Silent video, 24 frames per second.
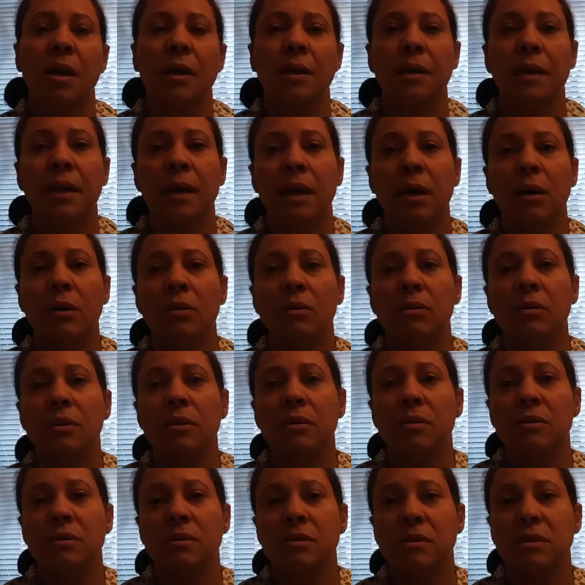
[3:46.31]
Now,
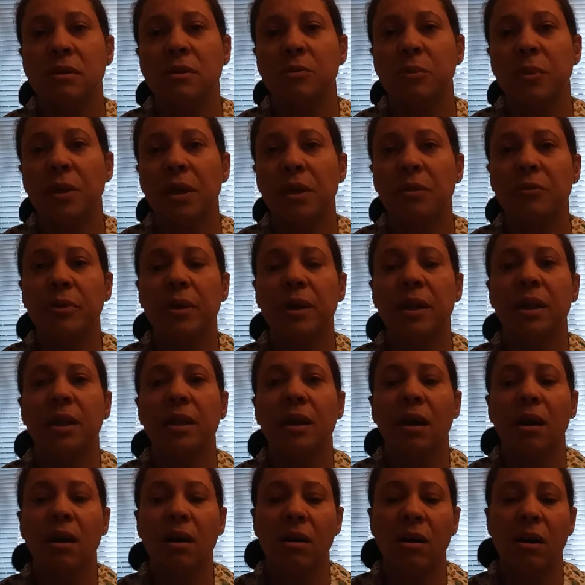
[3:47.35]
since we already
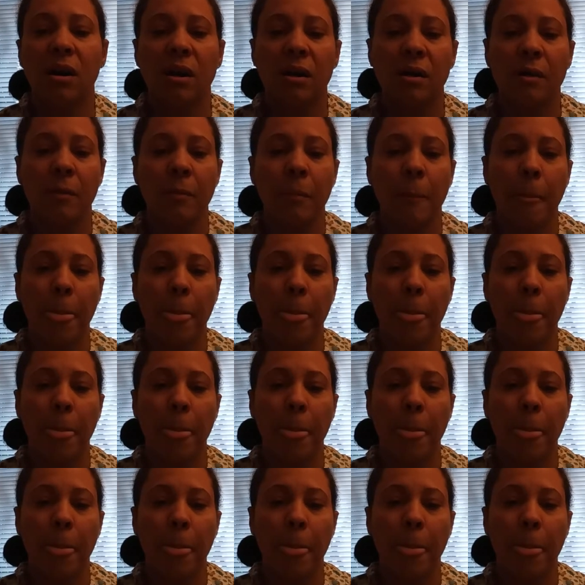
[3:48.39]
are